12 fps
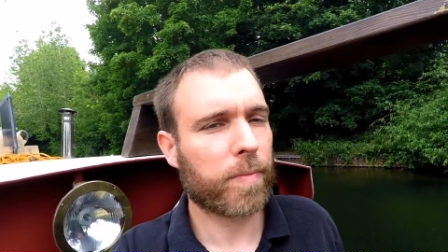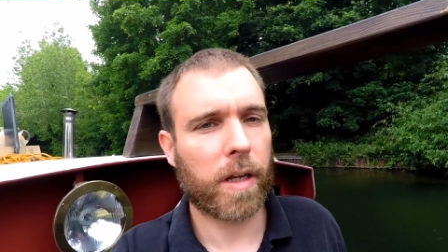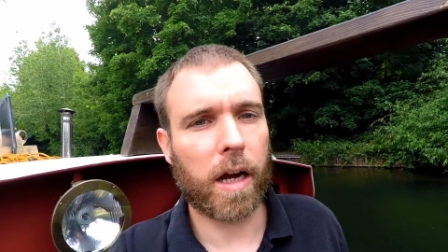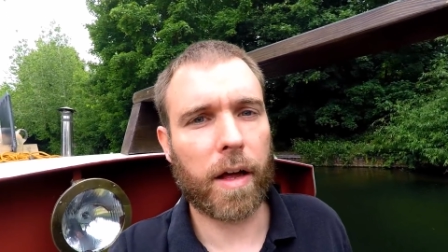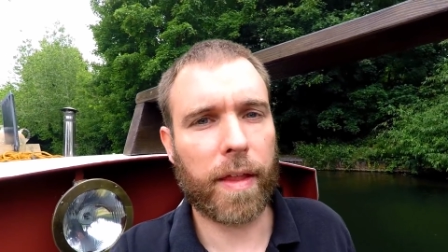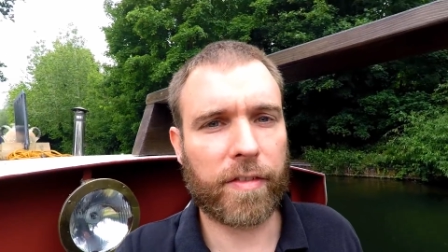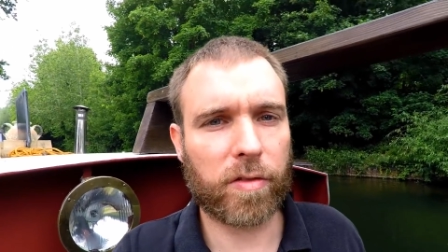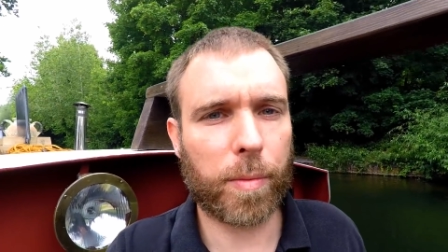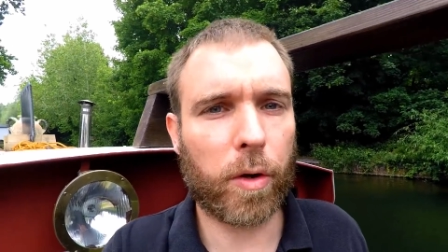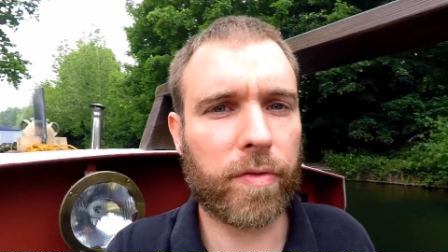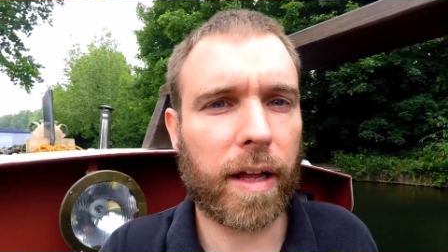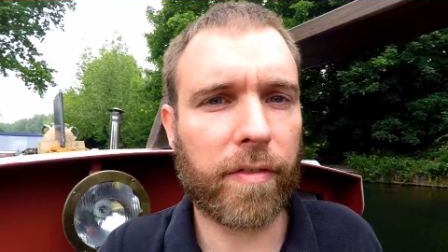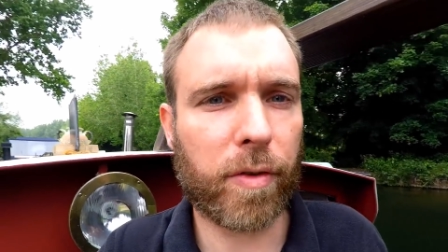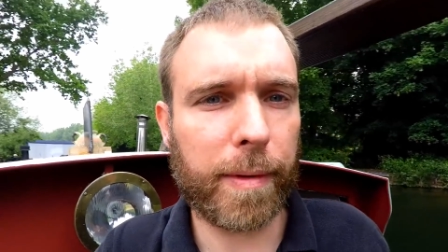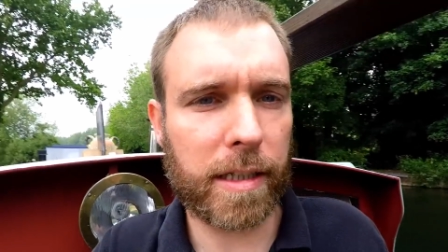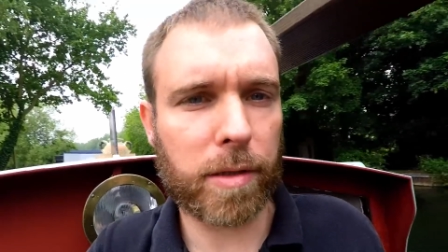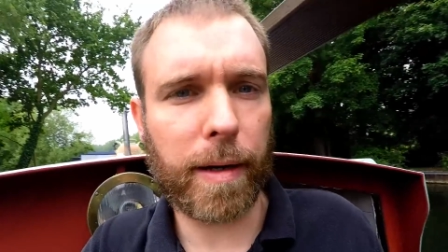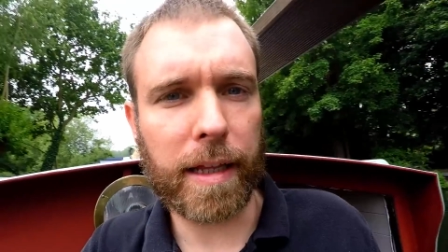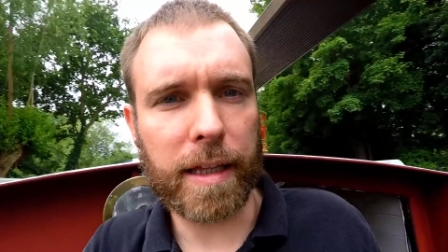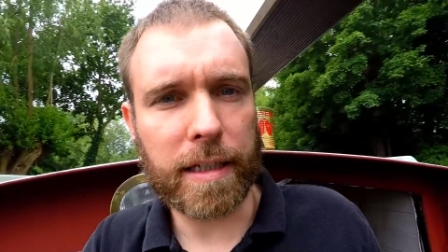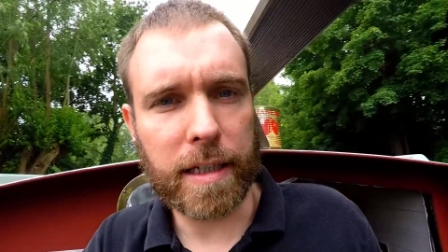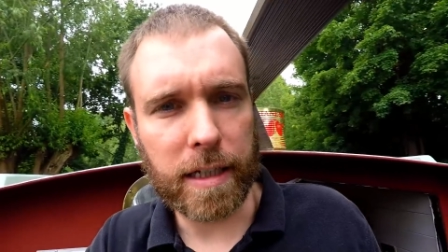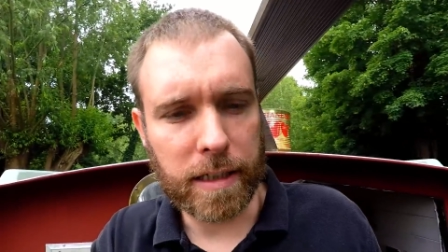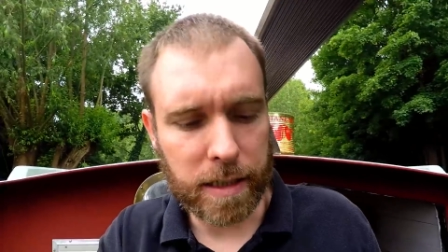They've removed that for me to make
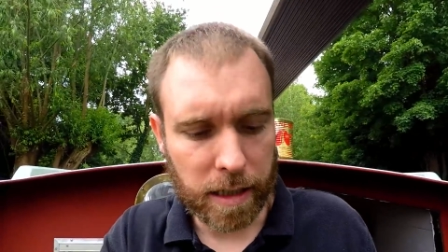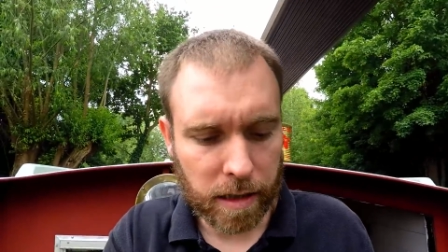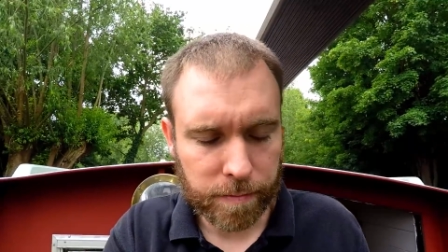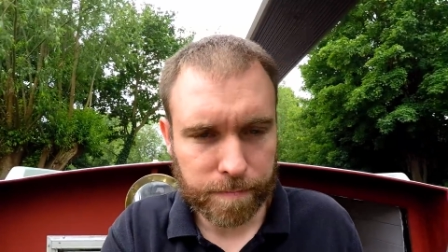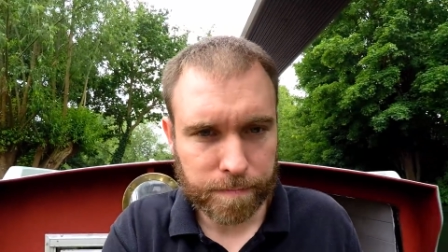this easier.